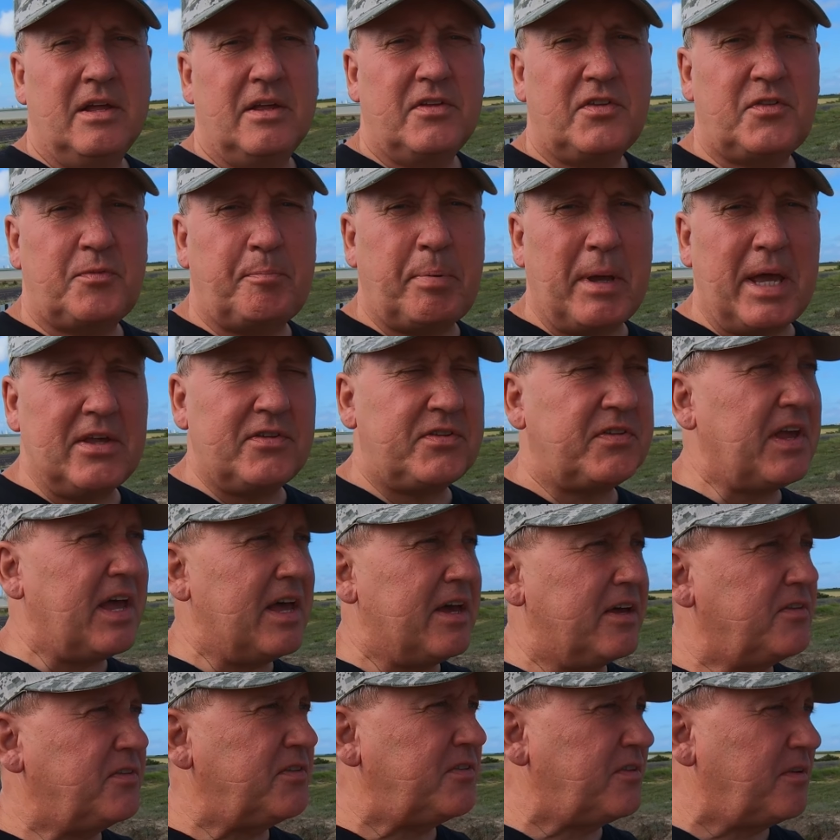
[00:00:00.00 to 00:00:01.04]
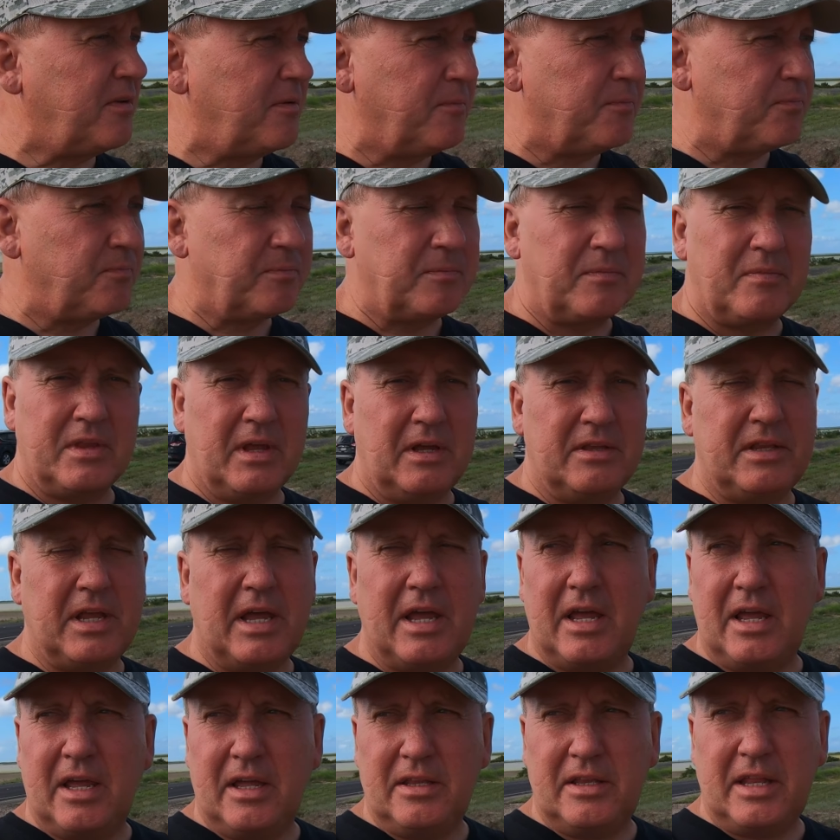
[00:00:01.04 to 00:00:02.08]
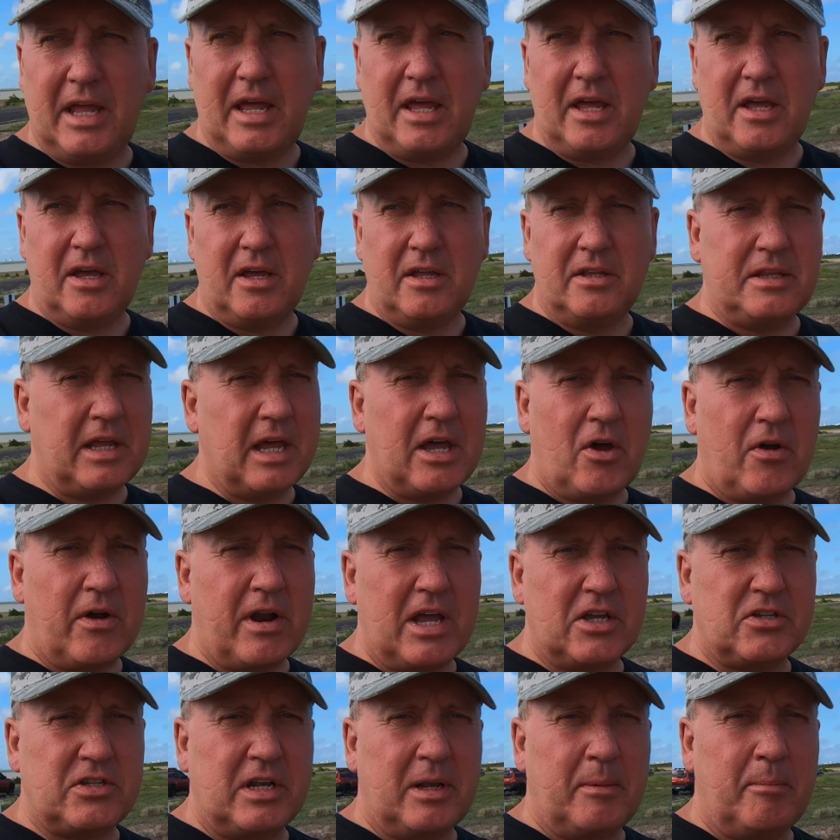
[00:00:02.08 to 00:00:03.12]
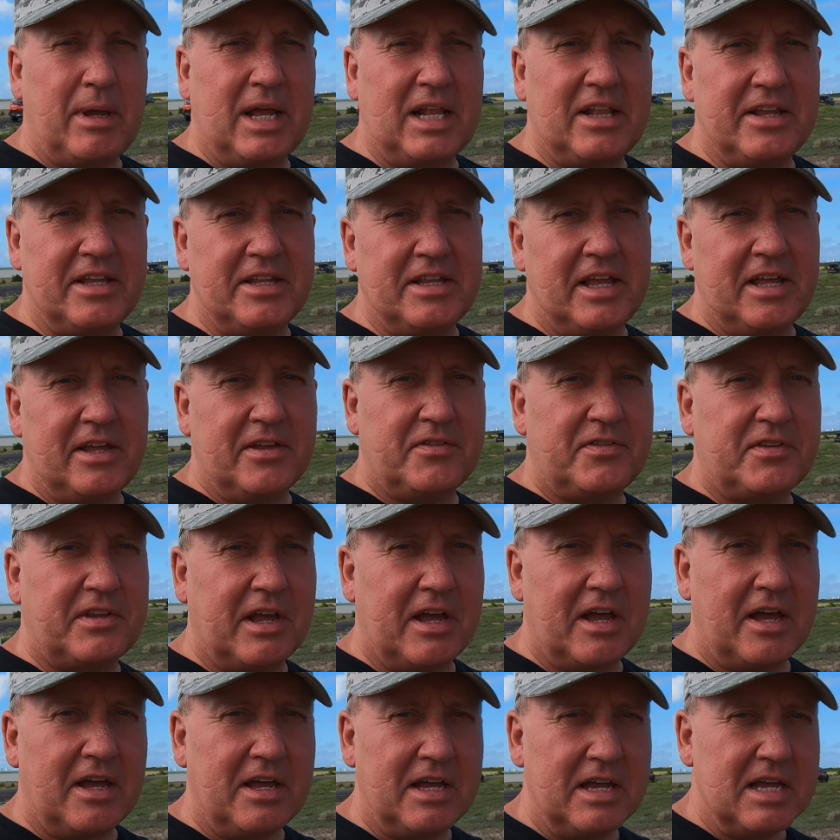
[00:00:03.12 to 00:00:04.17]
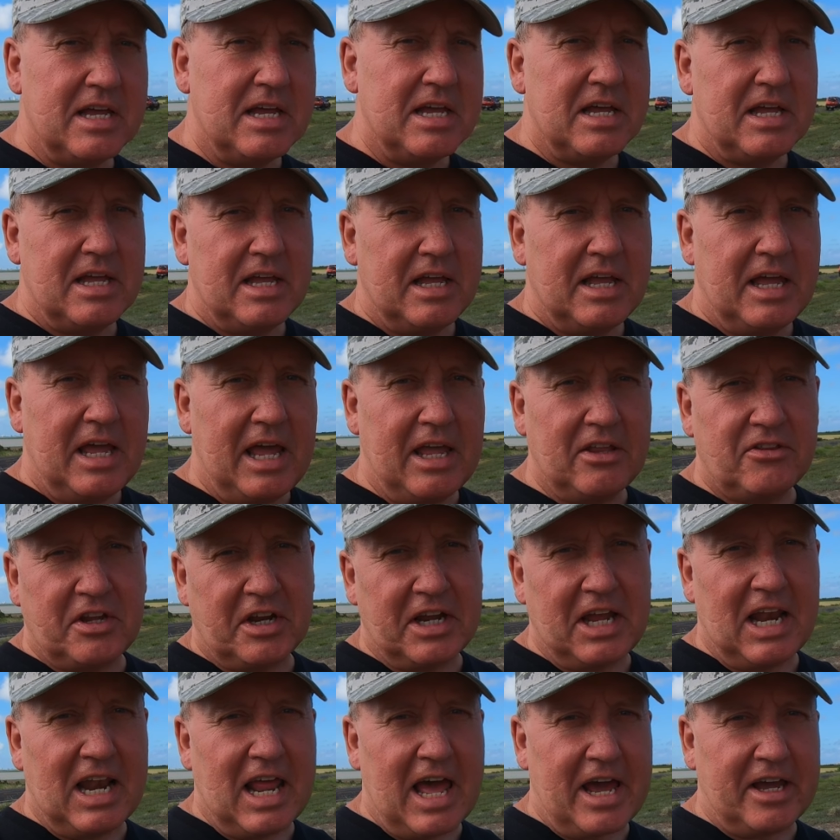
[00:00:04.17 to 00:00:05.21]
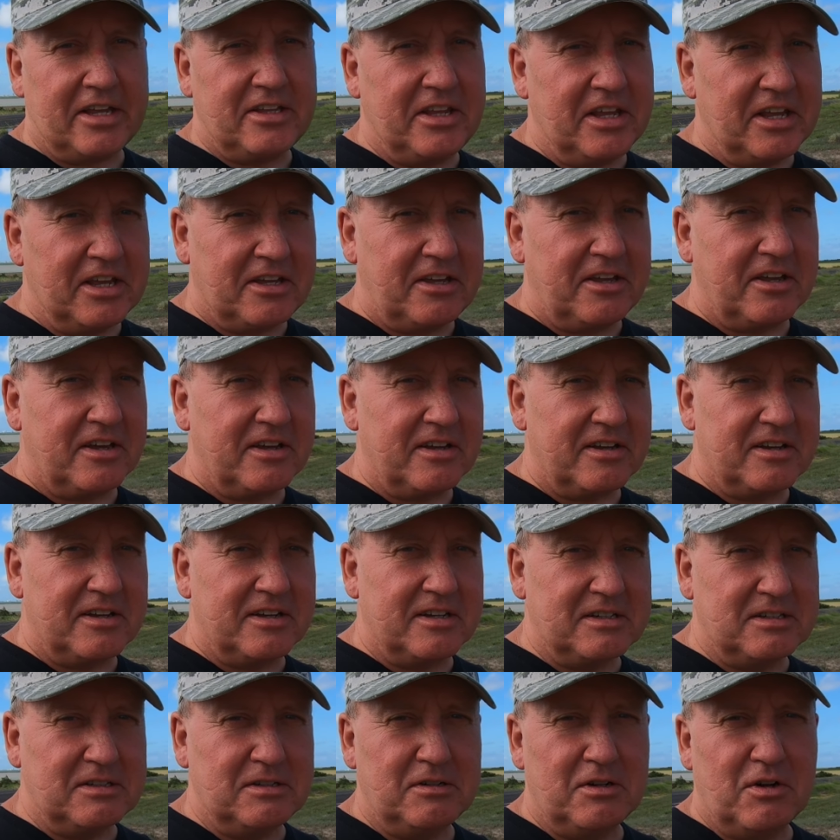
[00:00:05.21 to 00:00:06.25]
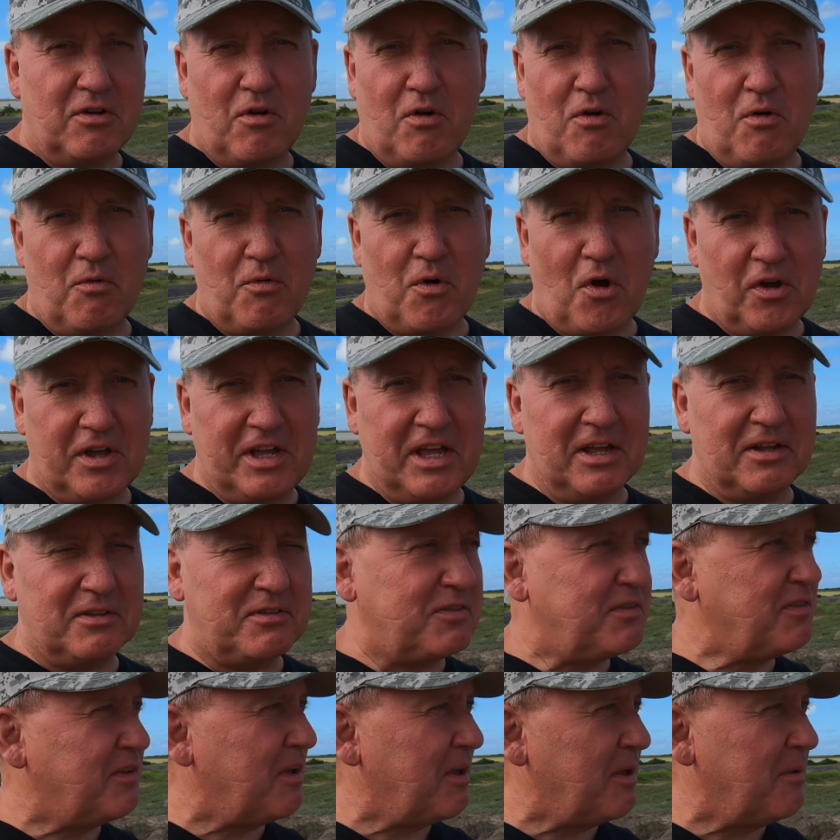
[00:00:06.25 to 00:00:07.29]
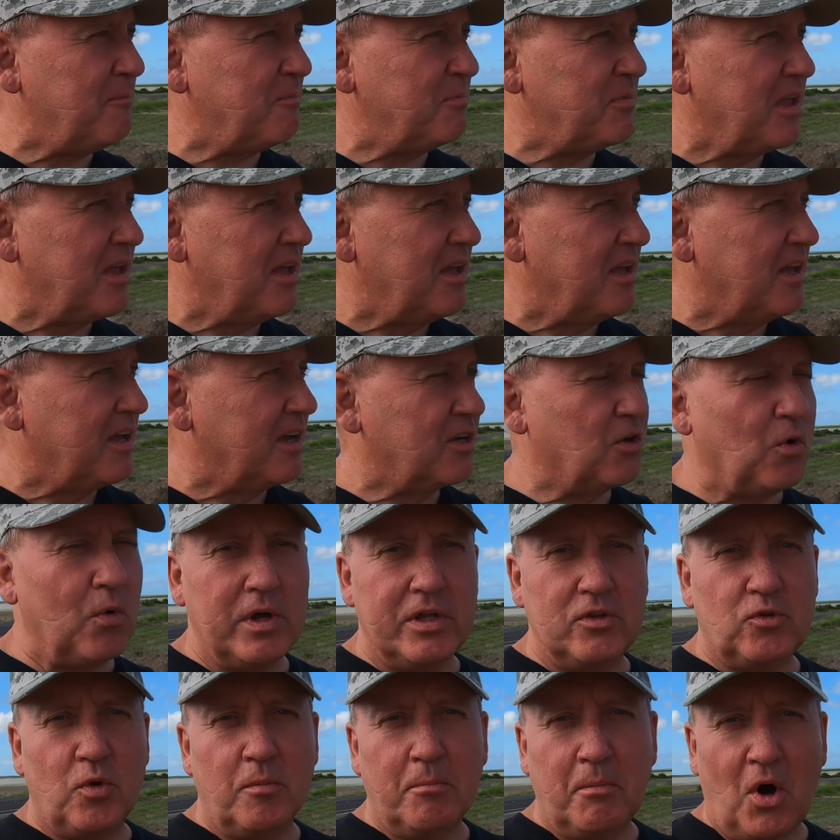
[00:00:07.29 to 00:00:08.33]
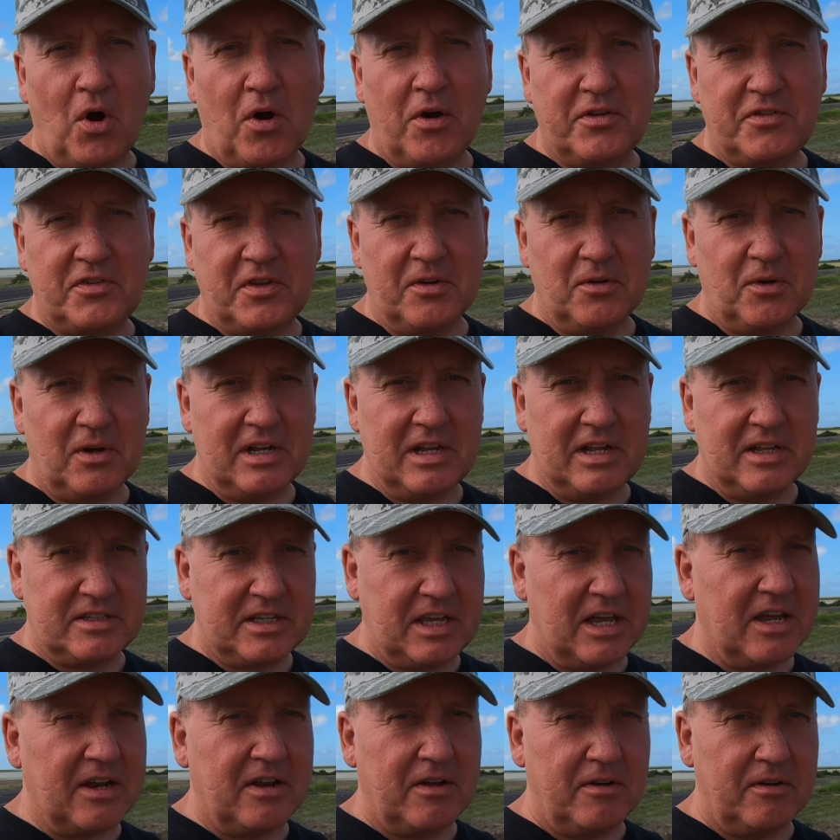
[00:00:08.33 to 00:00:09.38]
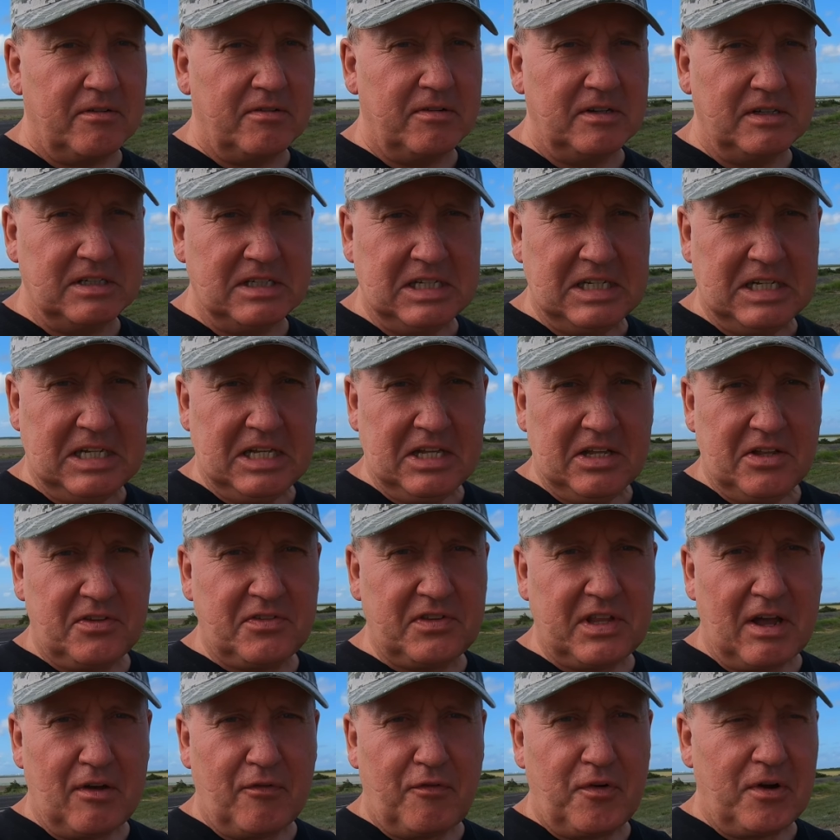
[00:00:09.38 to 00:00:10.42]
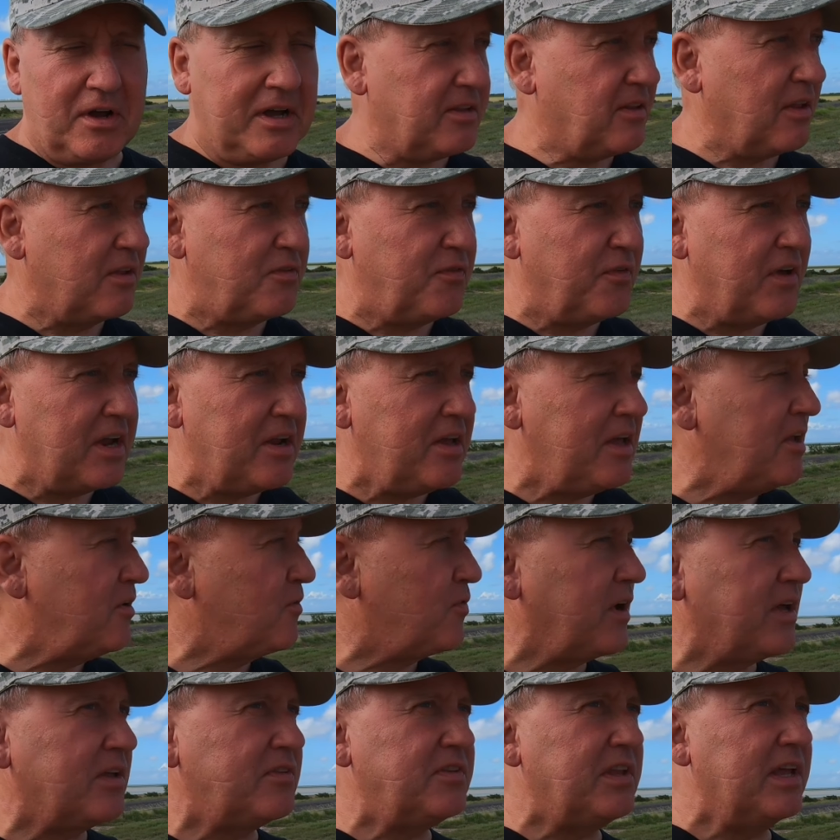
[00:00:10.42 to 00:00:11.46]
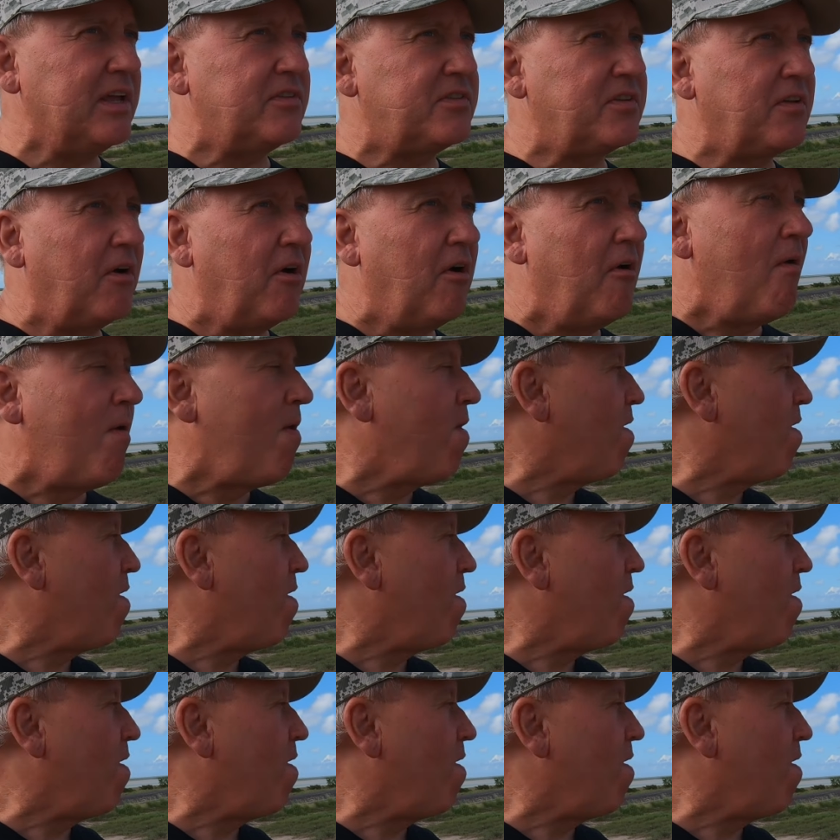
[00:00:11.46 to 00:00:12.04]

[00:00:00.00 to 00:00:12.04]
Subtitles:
SpaceX. They are actually building these intergalactic rockets going to Mars and all that kind of stuff, right? It's very interesting. So